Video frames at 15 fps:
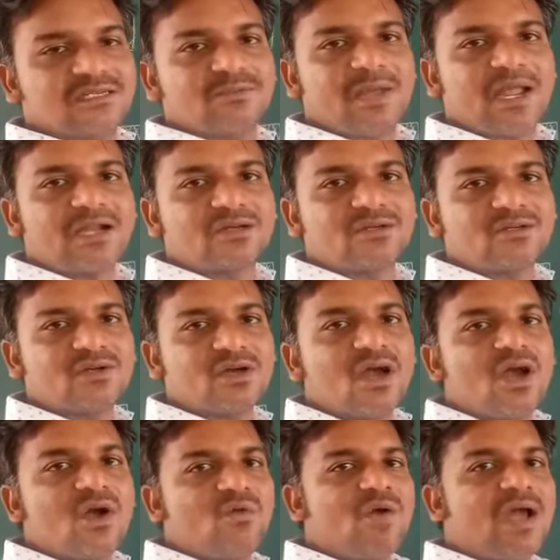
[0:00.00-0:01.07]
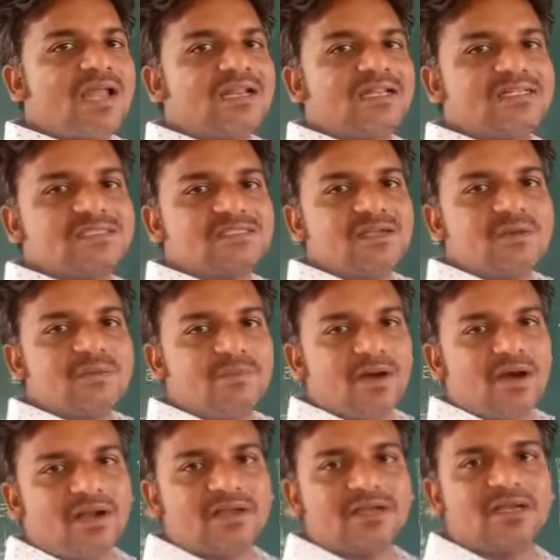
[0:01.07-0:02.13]
band to valence
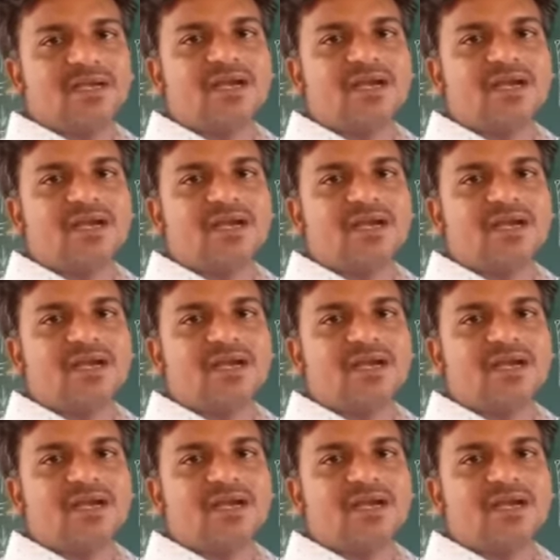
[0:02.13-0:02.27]
band.